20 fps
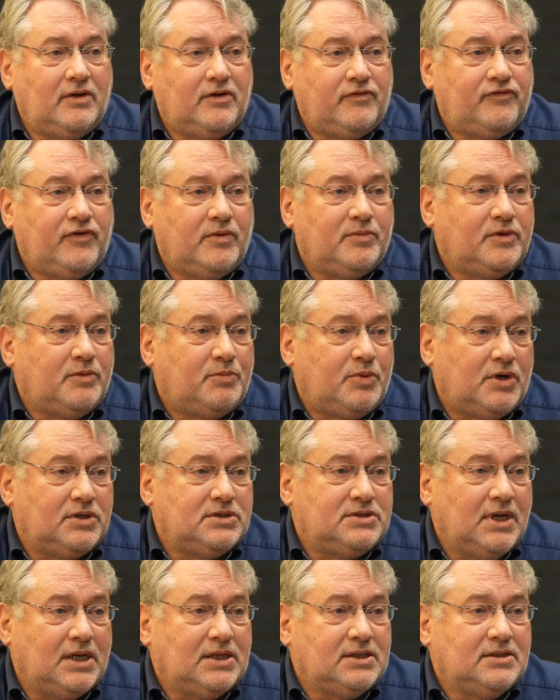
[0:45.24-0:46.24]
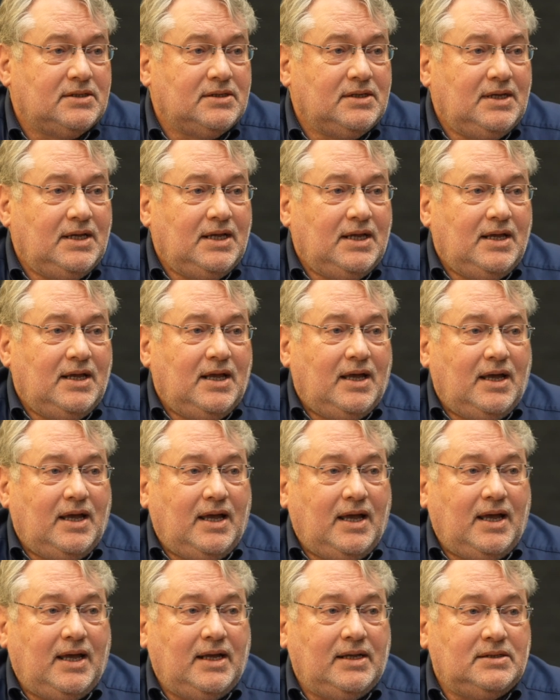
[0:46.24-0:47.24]
from the project.
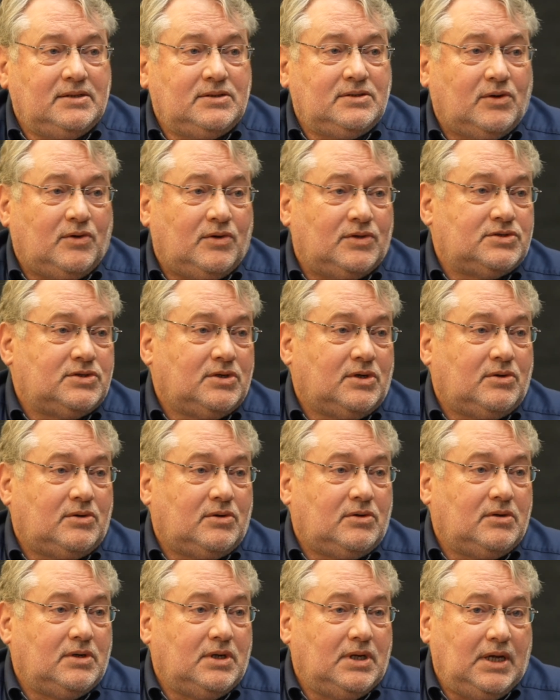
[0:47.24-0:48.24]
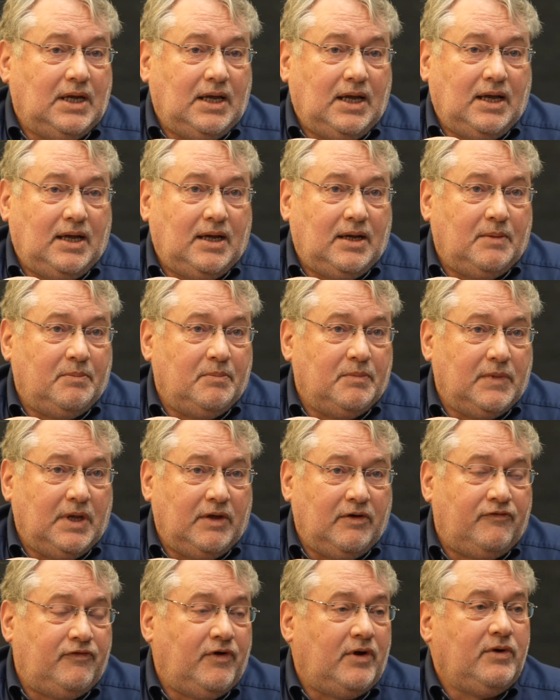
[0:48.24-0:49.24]
And also
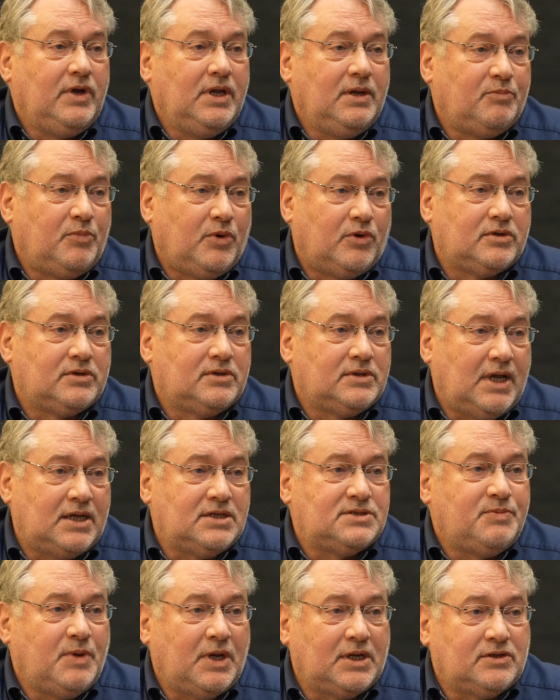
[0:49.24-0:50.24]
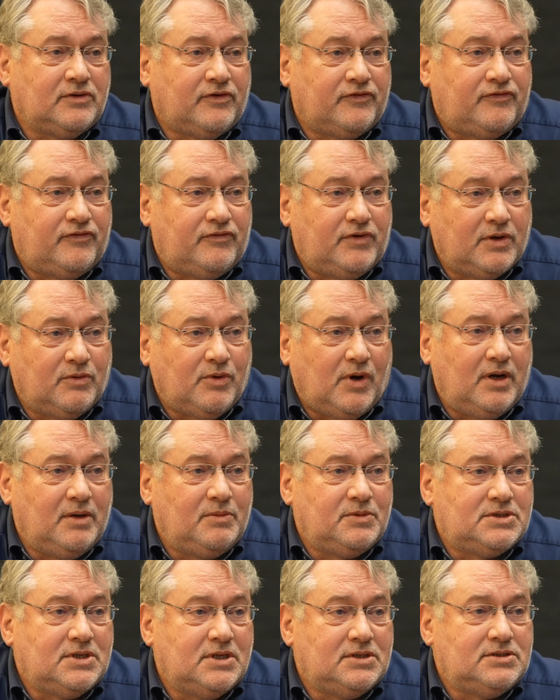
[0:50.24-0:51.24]
a very important aspect of
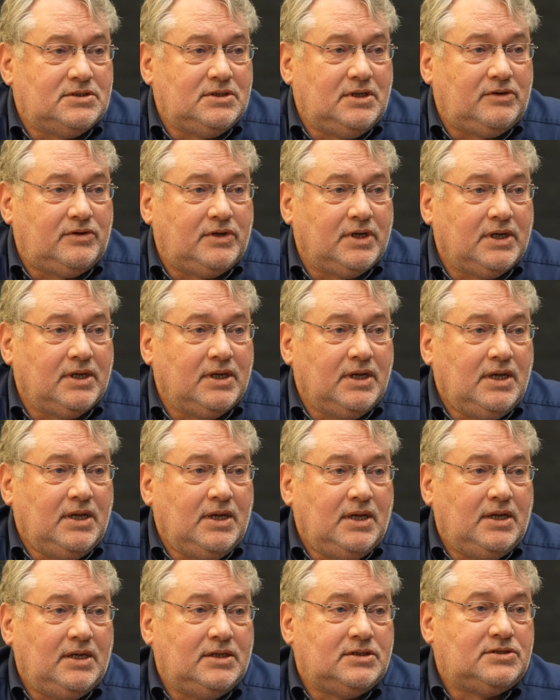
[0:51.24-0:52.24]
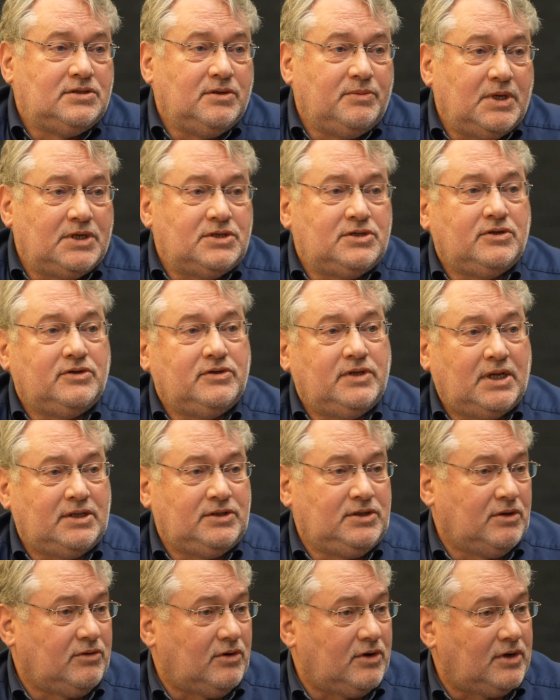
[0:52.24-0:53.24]
requirements engineering is to make sure
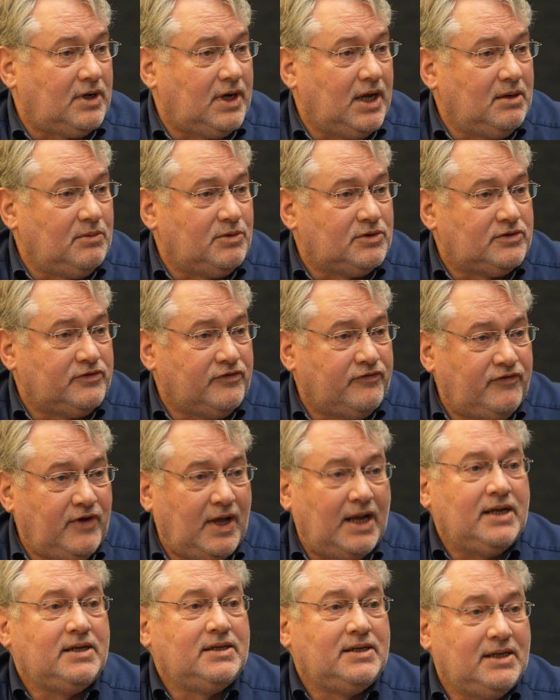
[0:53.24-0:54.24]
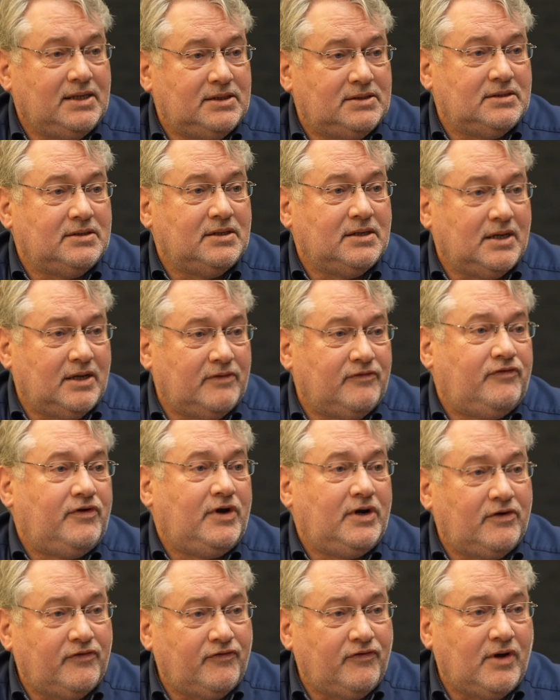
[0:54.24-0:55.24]
that you are able to validate and
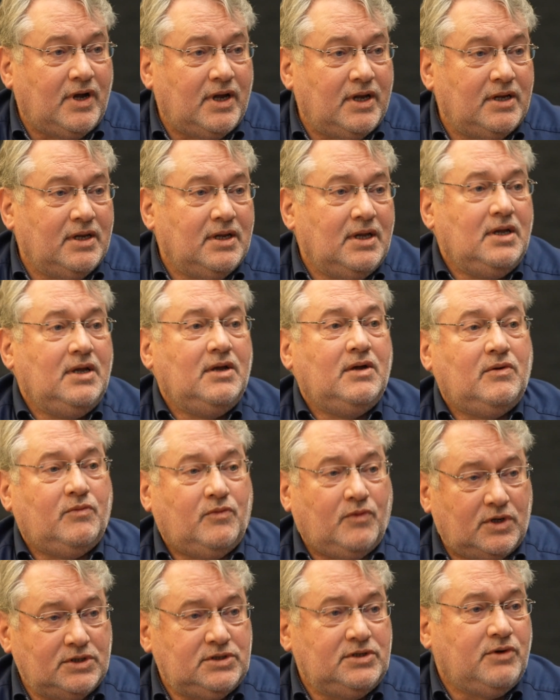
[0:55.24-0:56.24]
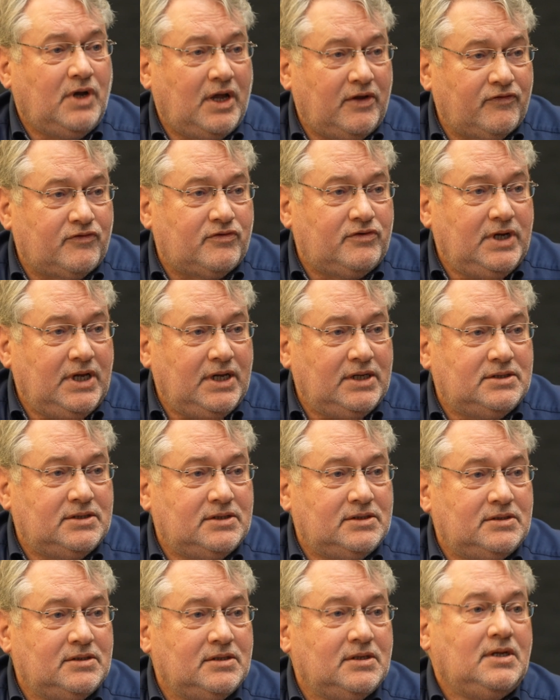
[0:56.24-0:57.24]
verify what you have
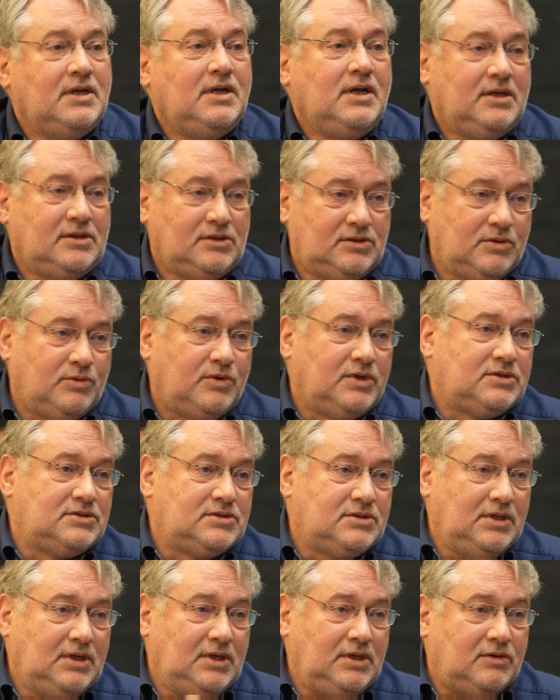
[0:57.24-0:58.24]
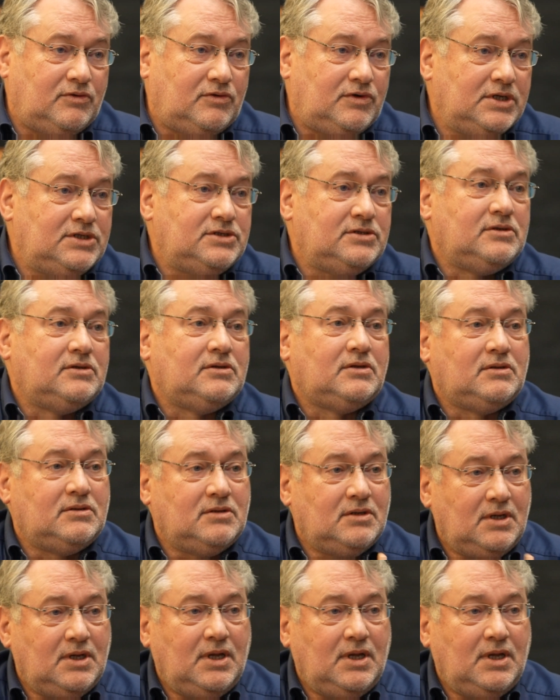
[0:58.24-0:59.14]
created towards the original